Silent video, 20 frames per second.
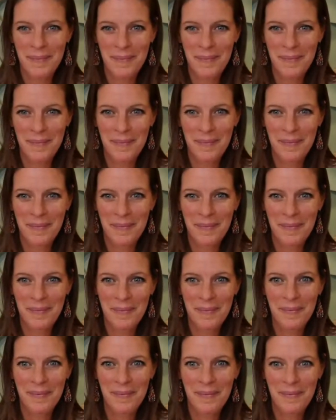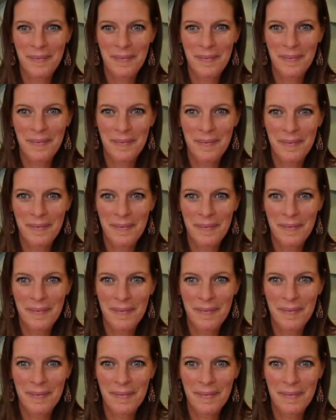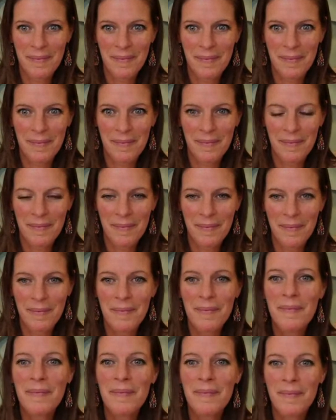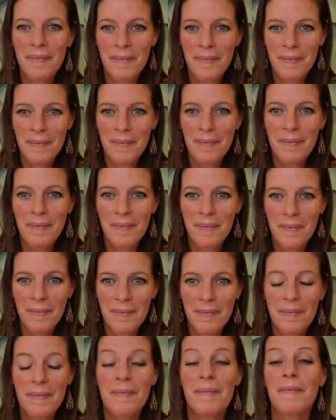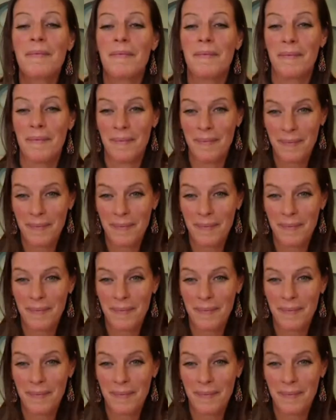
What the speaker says: No words are spoken by the person on screen.